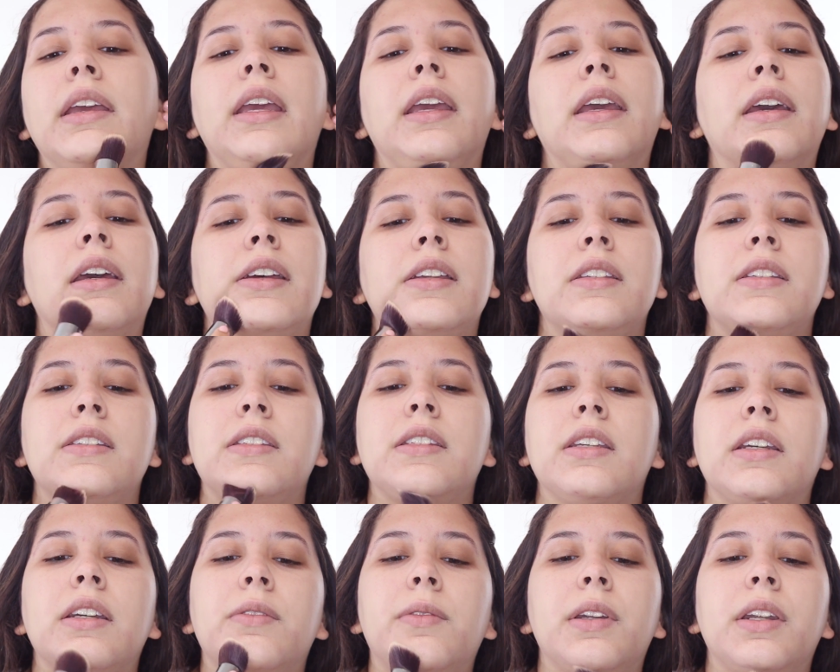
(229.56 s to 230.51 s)
and
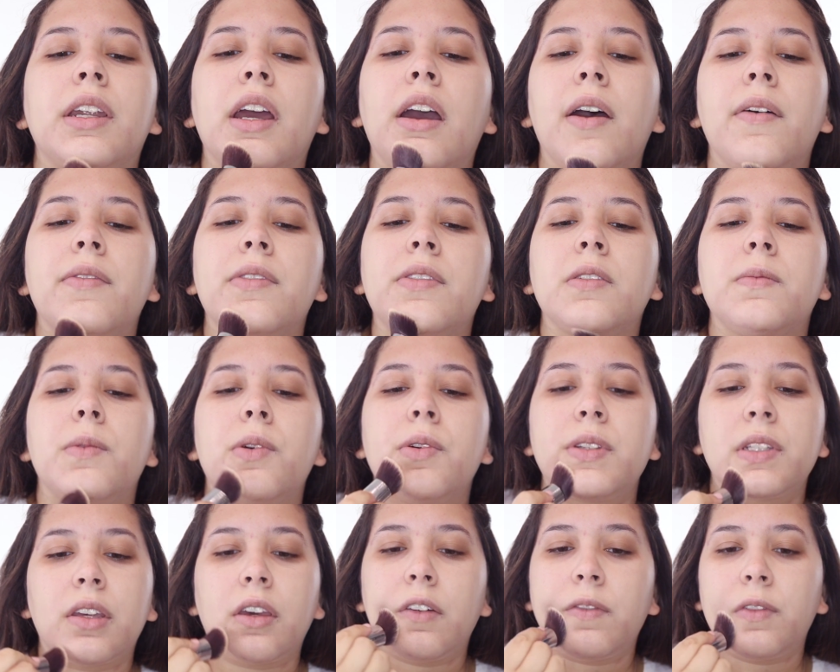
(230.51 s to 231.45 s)
I want to have the
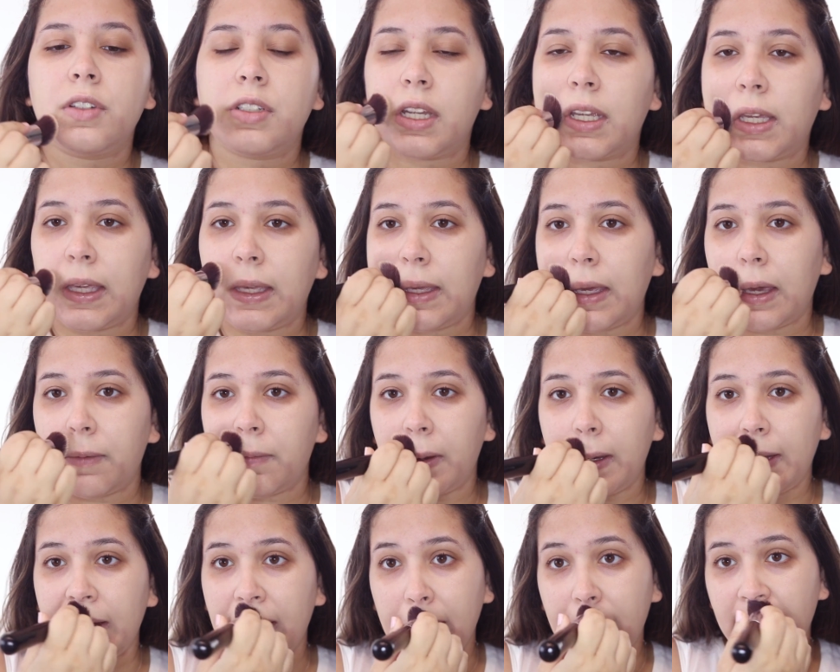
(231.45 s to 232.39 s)
most coverage I can get
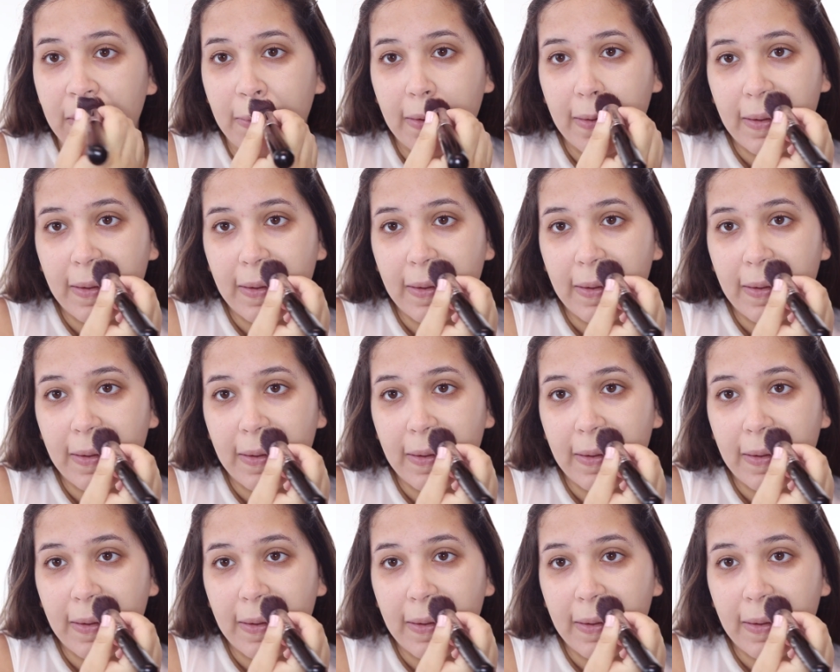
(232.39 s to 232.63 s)
right now.